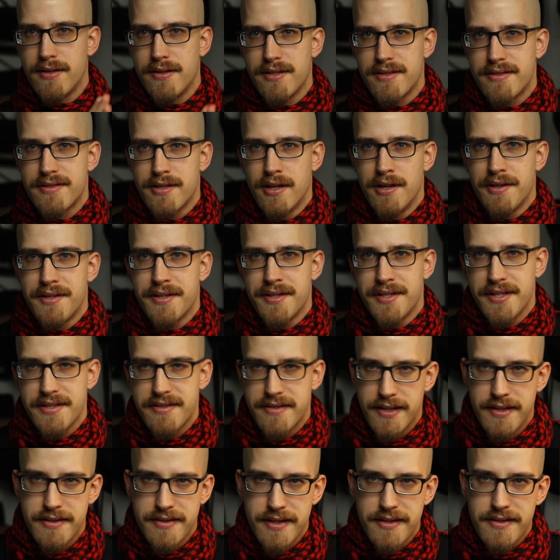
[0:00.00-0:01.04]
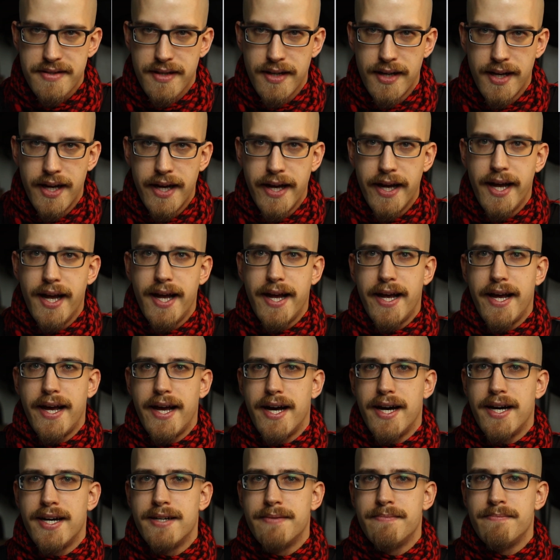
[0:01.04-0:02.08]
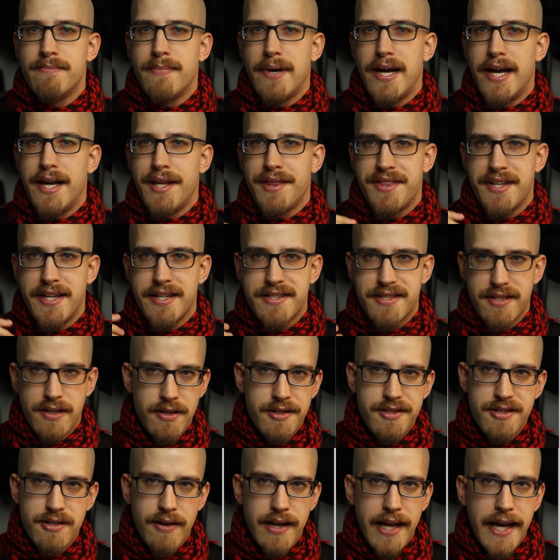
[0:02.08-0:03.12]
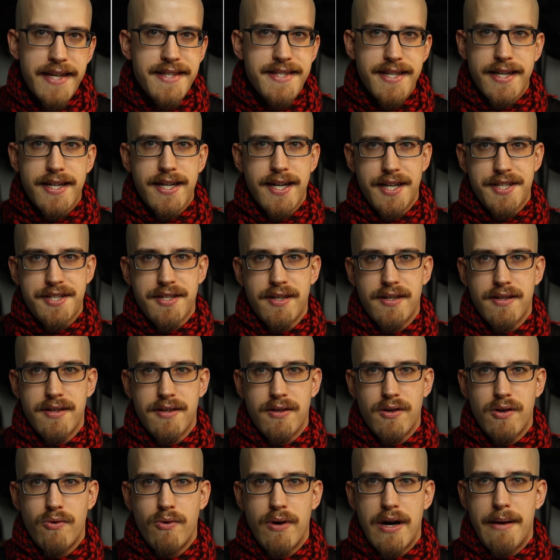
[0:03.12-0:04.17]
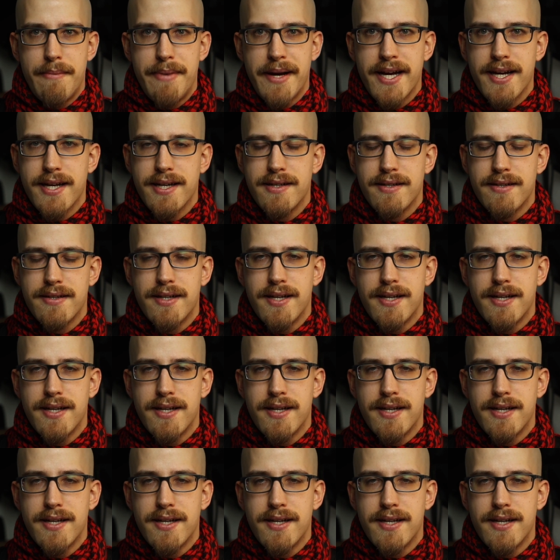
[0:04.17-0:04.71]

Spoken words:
certain distances. And there's also laser cut webbing